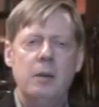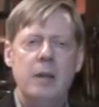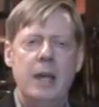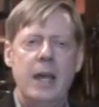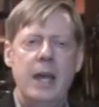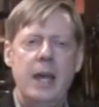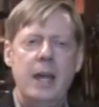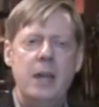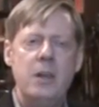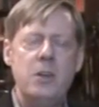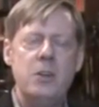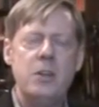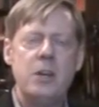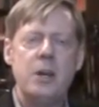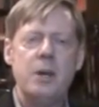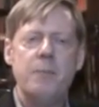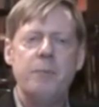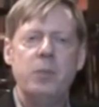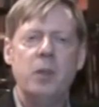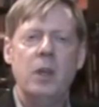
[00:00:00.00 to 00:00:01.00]
and
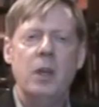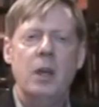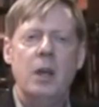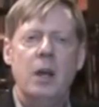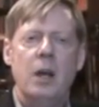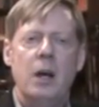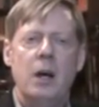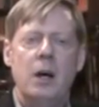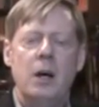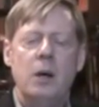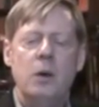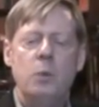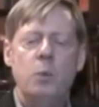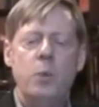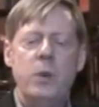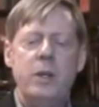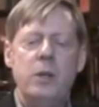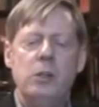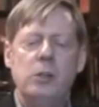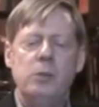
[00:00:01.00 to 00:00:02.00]

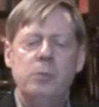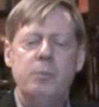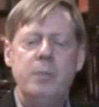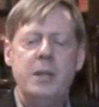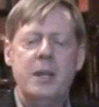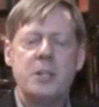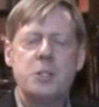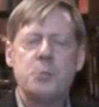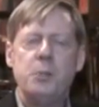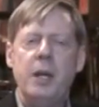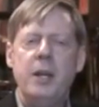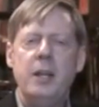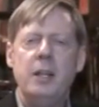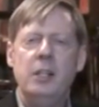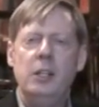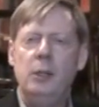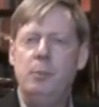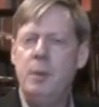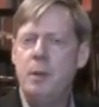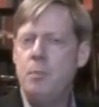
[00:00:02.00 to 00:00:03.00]
we'll be explaining a
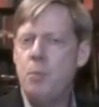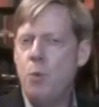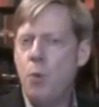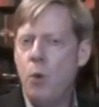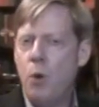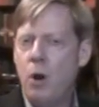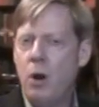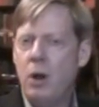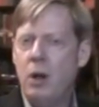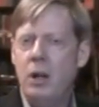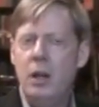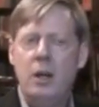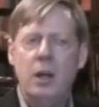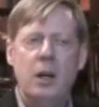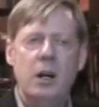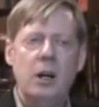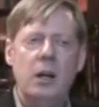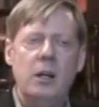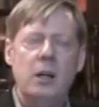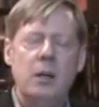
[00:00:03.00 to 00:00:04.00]
little bit more
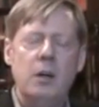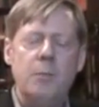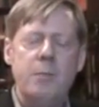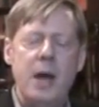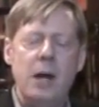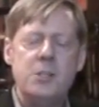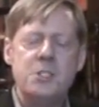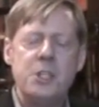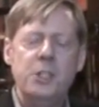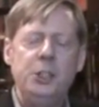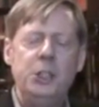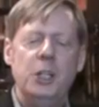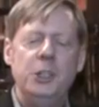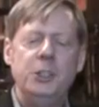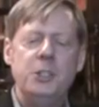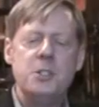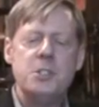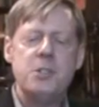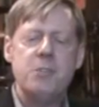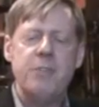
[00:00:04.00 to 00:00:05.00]
about
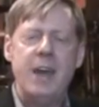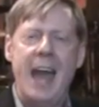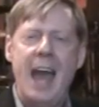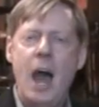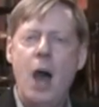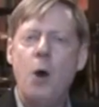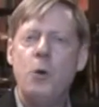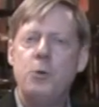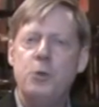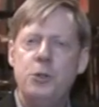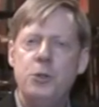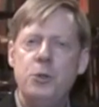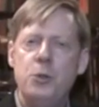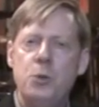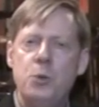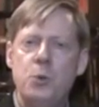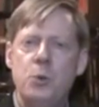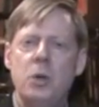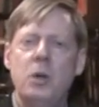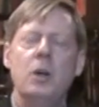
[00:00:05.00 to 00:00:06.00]
suggestions of how
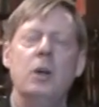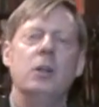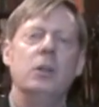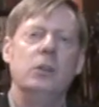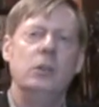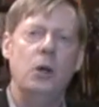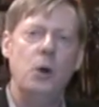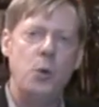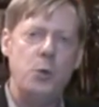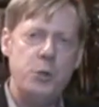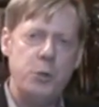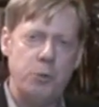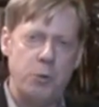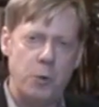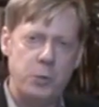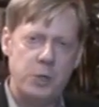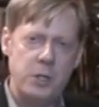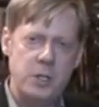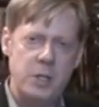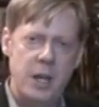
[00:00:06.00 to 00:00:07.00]
to load your
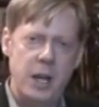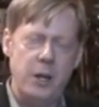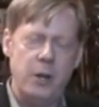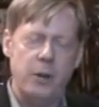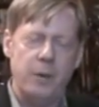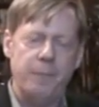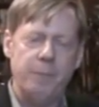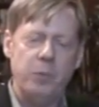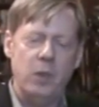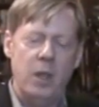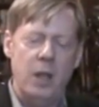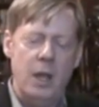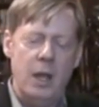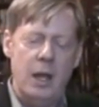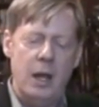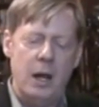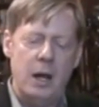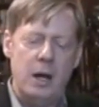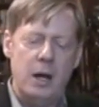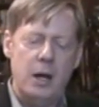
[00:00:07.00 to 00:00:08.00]
own container.
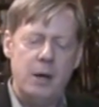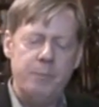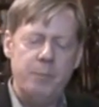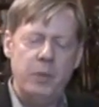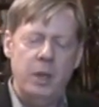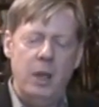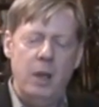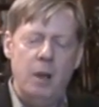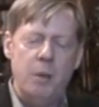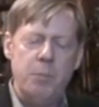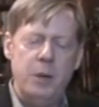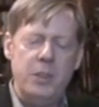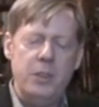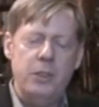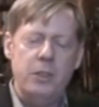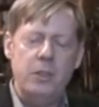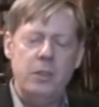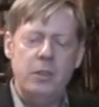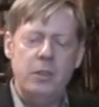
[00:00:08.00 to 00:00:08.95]
But